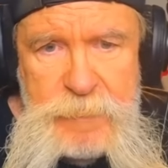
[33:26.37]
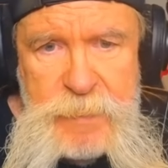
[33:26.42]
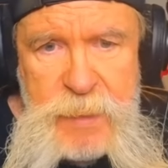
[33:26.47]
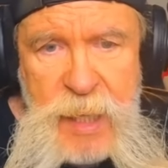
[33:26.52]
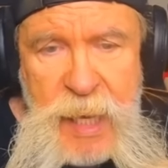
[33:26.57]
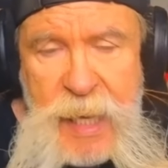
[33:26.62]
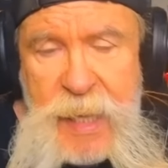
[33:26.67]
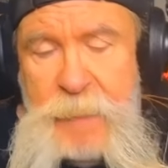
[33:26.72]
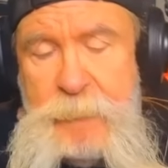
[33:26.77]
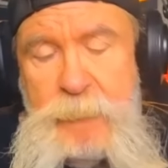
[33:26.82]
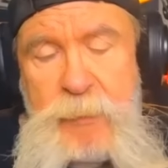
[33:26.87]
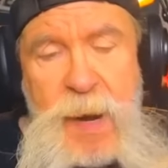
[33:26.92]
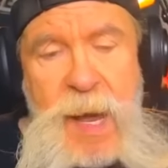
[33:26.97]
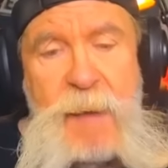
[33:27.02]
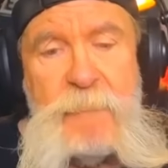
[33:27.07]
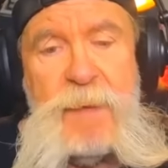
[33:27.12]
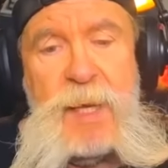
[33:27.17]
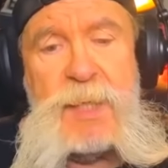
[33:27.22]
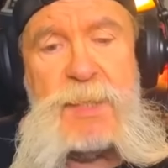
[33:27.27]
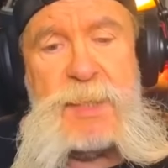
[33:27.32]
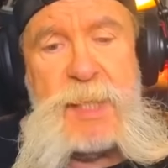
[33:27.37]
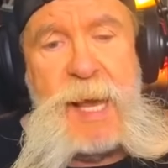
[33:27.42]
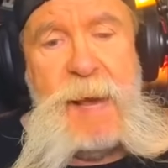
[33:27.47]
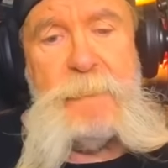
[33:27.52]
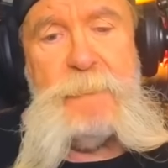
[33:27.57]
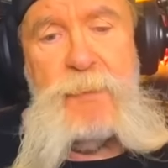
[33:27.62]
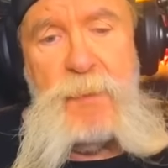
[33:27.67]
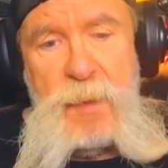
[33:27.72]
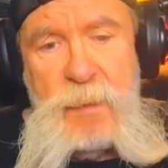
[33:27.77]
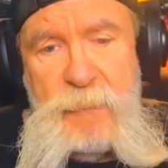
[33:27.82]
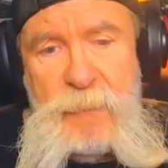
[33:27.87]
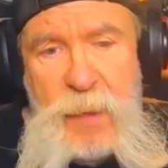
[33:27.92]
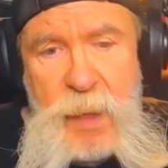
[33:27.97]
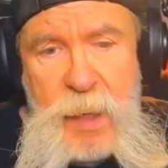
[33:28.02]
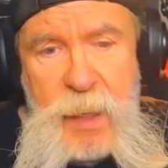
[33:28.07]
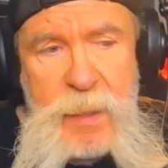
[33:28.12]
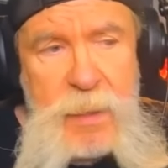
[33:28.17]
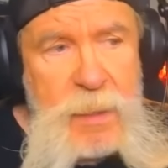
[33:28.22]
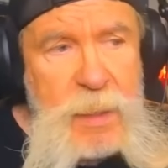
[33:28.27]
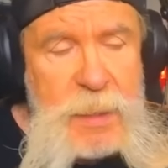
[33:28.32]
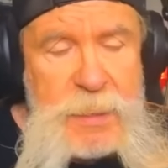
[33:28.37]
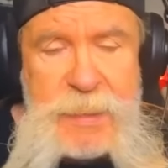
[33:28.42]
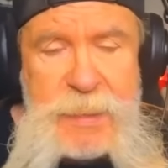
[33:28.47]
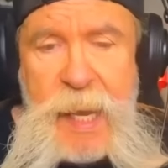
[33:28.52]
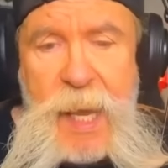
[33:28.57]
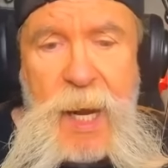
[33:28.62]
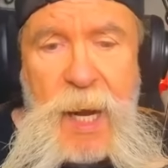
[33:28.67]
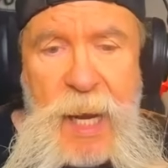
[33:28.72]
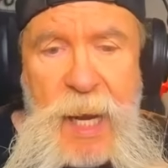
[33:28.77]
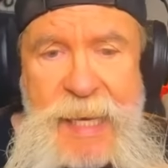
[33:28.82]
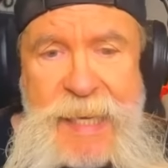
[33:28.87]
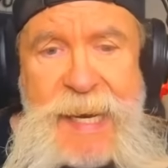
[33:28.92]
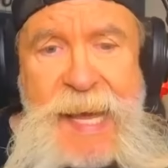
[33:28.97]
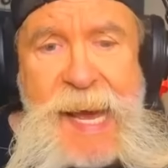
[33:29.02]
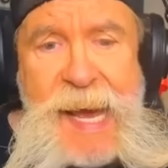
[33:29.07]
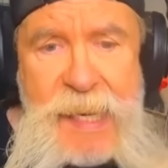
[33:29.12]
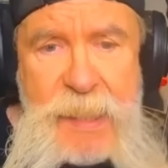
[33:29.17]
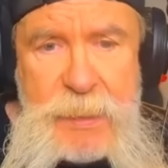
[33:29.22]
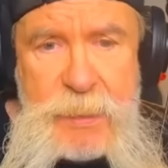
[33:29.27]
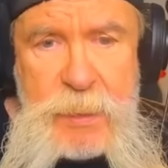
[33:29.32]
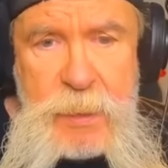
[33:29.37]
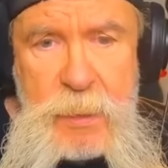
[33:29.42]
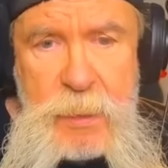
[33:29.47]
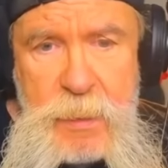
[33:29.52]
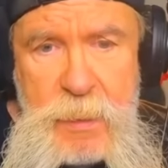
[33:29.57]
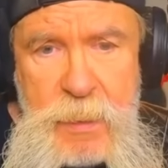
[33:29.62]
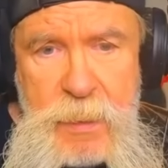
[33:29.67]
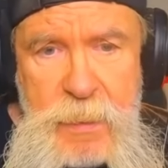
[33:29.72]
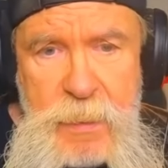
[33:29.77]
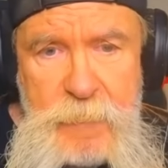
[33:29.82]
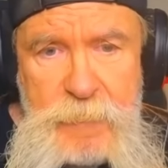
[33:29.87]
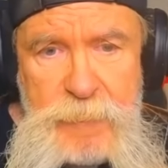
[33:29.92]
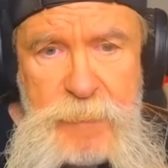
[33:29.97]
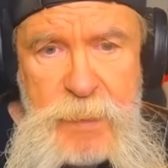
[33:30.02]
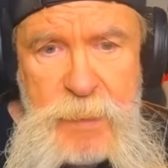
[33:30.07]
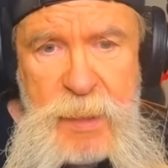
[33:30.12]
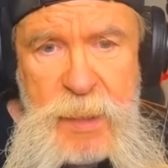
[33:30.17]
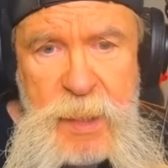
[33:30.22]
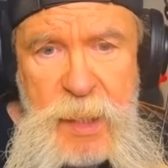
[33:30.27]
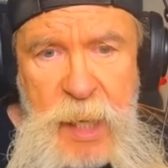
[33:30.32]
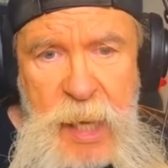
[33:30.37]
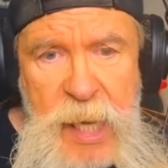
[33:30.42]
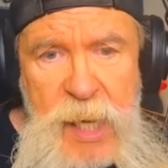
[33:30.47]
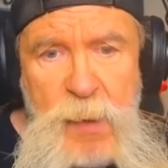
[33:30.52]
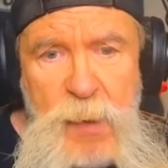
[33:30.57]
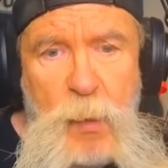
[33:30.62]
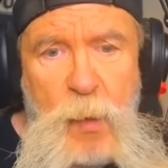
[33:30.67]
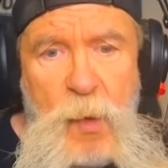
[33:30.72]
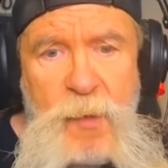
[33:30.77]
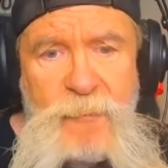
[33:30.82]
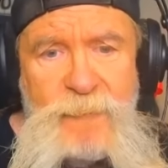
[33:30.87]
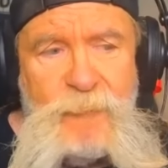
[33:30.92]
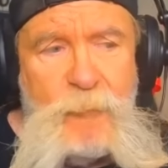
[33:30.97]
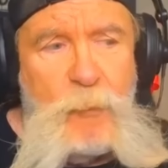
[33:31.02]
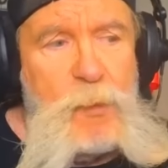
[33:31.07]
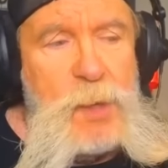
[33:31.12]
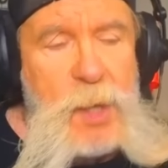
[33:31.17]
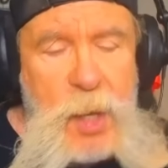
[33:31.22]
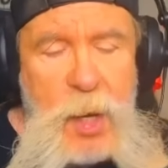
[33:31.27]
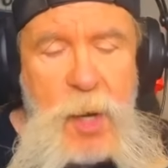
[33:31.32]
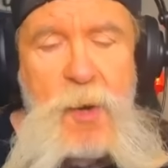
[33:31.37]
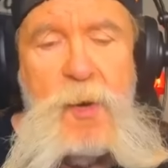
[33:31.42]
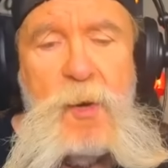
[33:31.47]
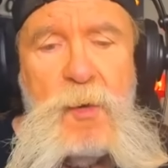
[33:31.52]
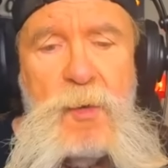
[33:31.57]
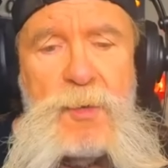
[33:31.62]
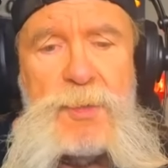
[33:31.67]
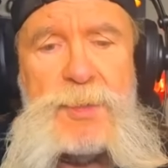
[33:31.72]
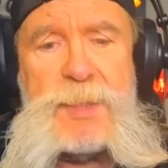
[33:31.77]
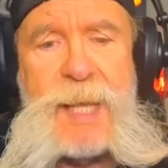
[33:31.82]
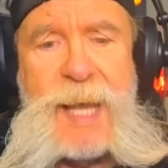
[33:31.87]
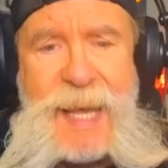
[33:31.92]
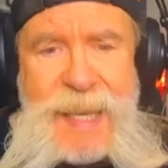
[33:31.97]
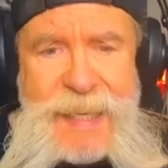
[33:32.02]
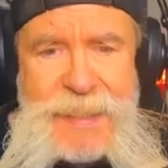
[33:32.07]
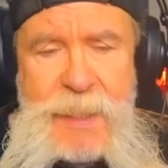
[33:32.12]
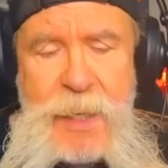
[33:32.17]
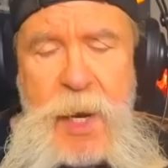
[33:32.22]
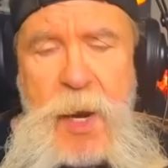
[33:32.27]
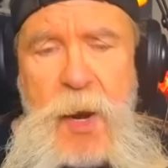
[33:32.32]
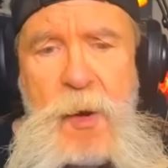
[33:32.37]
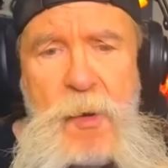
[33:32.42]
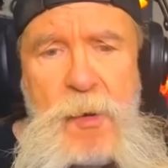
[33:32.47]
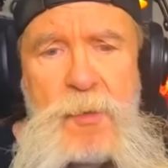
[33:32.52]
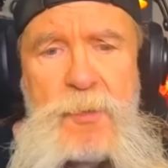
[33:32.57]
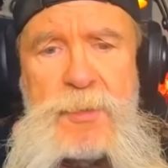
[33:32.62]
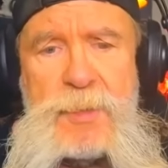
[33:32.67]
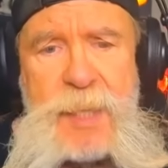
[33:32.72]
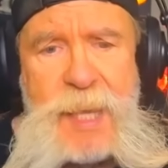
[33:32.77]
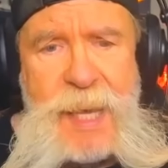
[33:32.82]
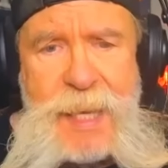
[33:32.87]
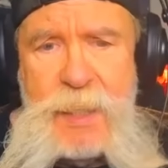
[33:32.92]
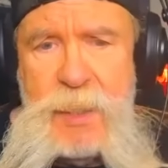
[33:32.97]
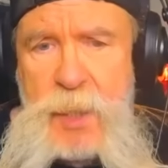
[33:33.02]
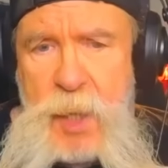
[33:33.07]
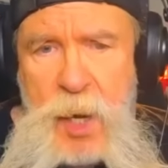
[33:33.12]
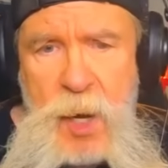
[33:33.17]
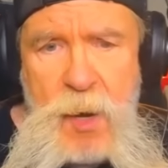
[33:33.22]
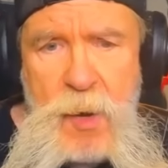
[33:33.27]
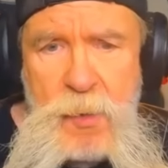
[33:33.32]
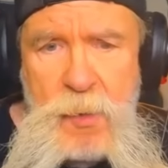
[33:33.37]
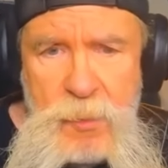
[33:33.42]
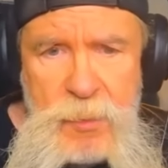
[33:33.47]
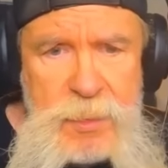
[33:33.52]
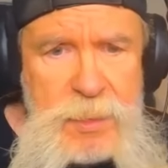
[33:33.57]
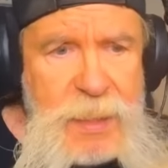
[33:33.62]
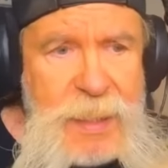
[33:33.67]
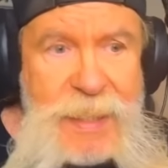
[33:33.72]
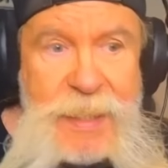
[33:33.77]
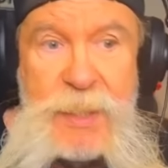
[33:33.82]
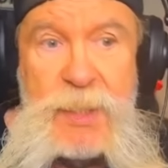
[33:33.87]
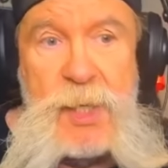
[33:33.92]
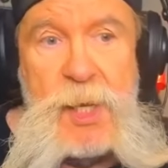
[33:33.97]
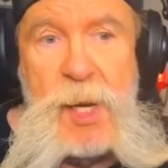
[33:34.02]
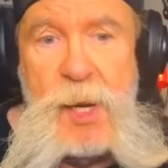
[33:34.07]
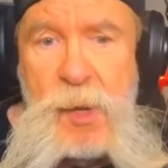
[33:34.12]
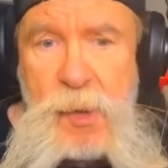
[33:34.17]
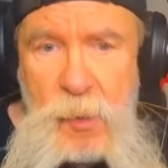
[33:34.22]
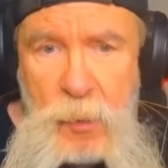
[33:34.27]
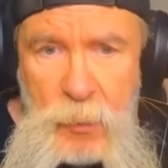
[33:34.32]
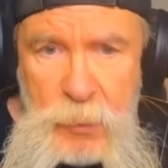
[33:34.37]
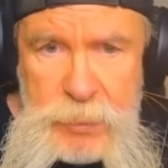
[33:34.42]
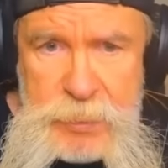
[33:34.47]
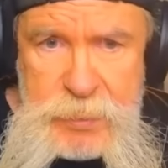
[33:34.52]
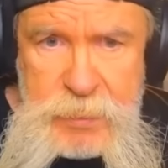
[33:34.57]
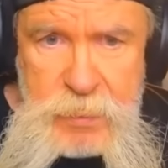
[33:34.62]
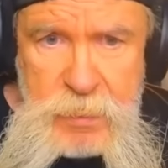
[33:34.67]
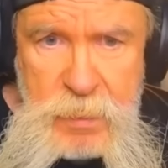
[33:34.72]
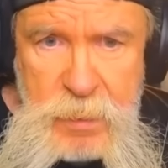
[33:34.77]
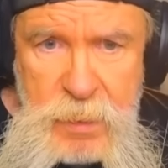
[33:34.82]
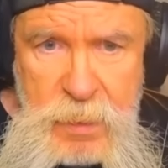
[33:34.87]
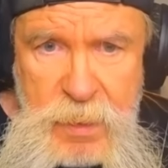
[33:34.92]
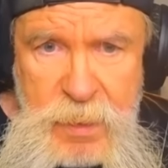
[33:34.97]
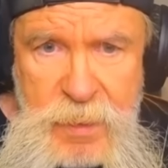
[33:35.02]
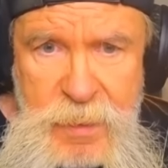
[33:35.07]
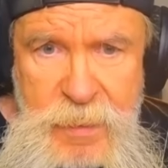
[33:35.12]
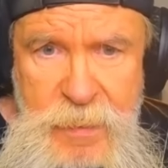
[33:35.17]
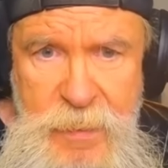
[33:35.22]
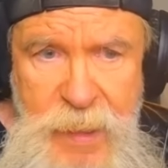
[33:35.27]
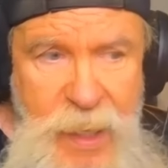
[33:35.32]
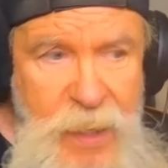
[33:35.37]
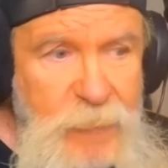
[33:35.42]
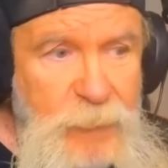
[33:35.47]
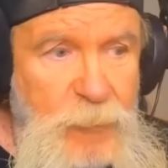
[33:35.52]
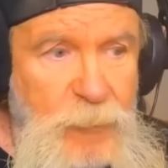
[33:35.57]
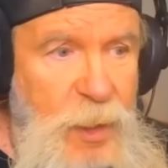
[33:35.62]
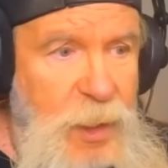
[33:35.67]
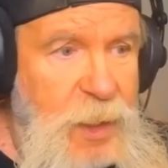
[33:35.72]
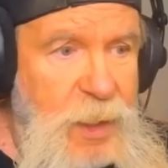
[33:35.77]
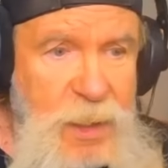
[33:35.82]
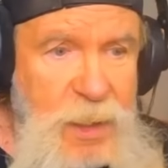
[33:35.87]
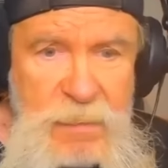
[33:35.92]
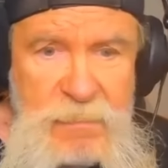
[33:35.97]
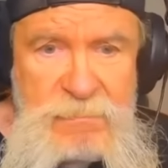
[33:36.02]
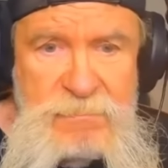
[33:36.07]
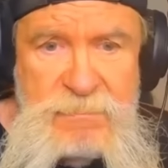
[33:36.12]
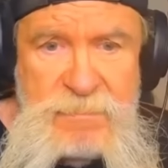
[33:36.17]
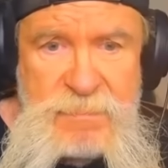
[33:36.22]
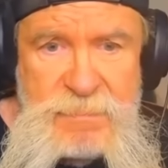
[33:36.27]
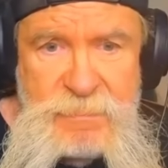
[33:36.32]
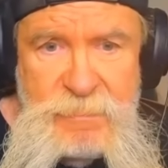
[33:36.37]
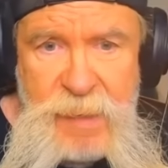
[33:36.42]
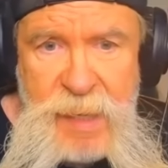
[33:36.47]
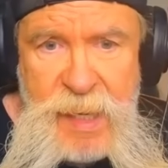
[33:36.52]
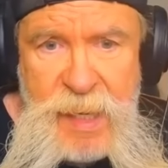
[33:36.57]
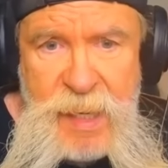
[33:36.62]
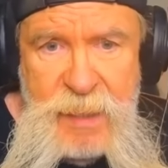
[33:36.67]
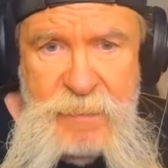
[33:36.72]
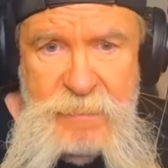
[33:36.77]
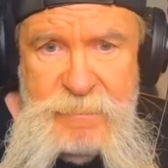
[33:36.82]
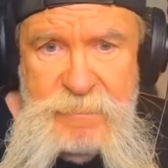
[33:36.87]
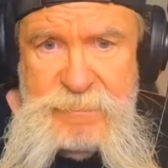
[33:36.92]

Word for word: And a prime example of that is LA Knight. He worked for years and years and years and years and really made